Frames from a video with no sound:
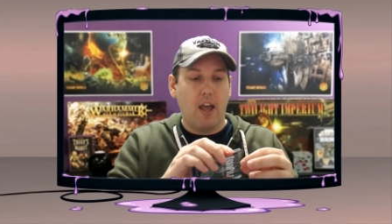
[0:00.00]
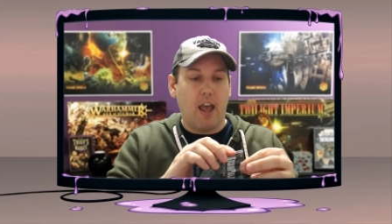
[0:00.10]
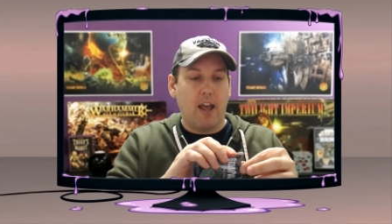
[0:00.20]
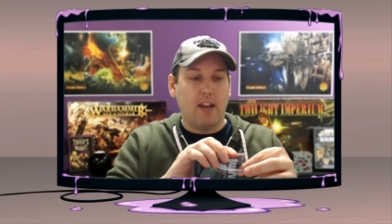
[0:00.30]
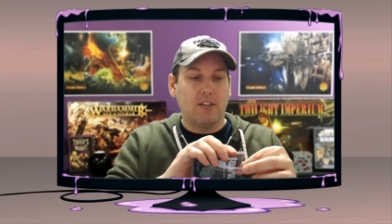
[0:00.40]

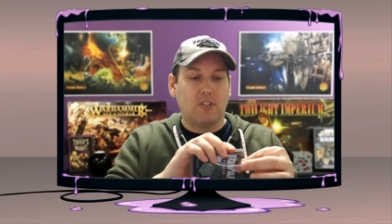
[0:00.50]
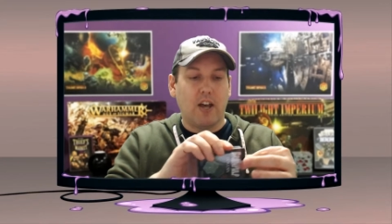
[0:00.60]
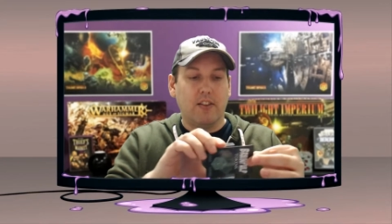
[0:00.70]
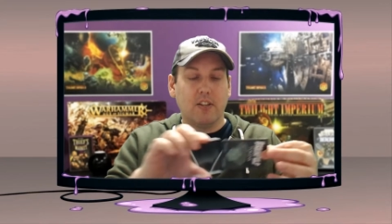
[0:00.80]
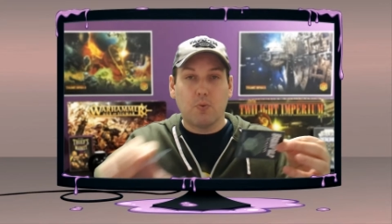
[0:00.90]
And
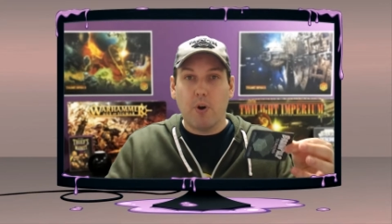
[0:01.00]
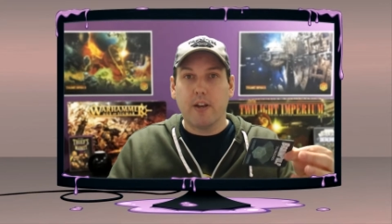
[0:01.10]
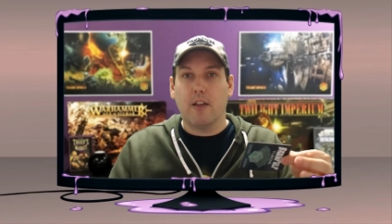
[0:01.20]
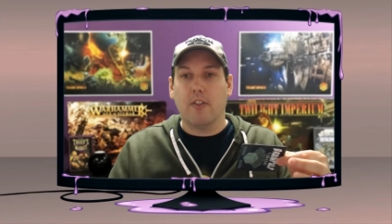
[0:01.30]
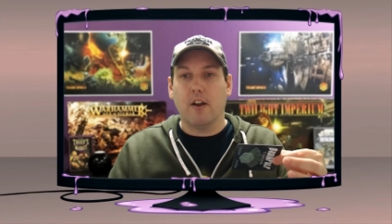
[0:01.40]
inside this one,
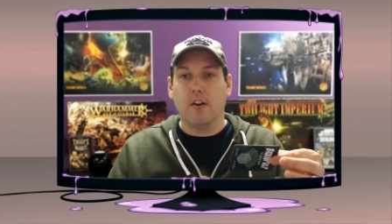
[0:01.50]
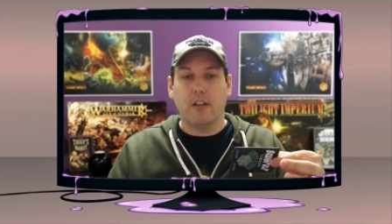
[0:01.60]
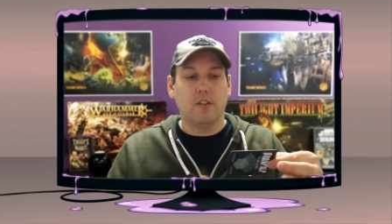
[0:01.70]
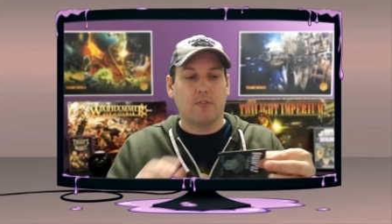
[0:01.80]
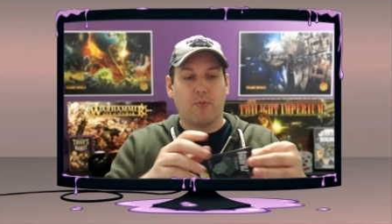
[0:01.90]
there
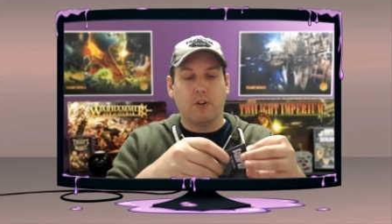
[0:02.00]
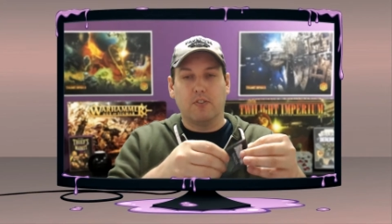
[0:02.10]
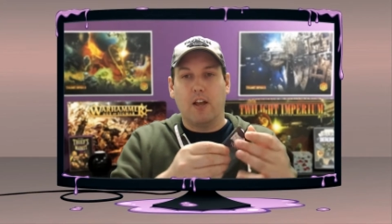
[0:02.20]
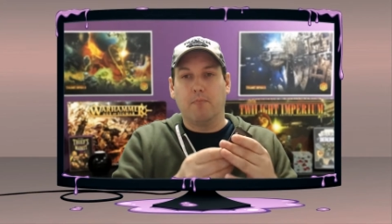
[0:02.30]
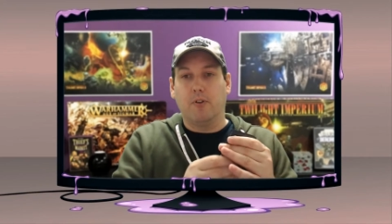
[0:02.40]
is, for
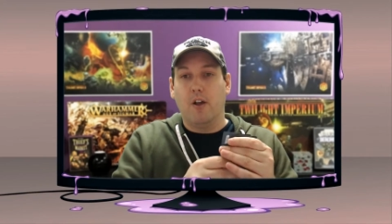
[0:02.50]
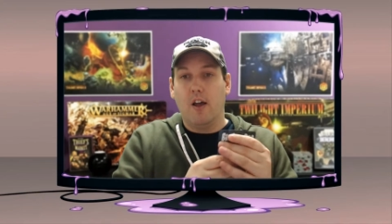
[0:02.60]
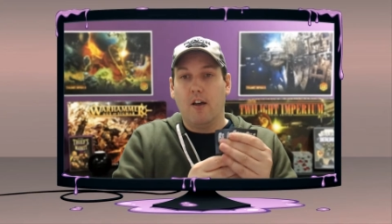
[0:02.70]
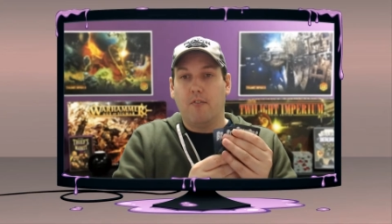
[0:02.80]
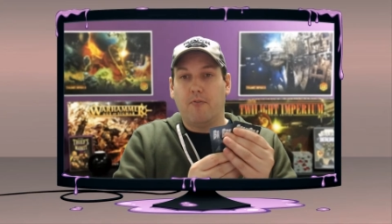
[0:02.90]
example,
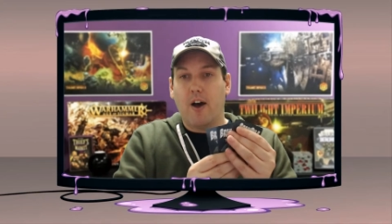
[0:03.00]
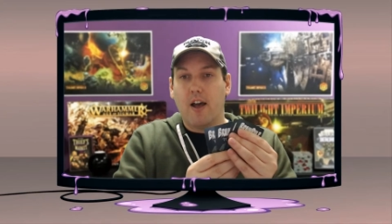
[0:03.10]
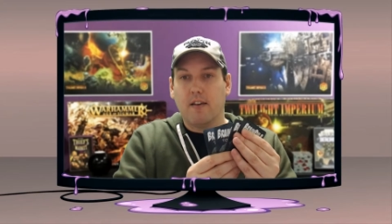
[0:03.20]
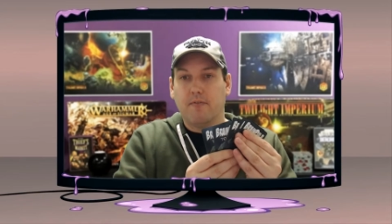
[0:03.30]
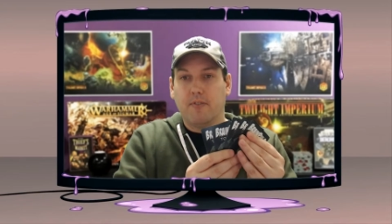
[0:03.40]

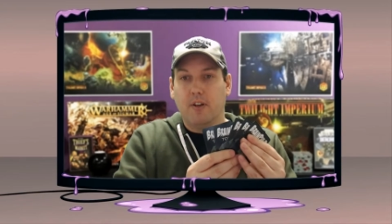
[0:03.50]
five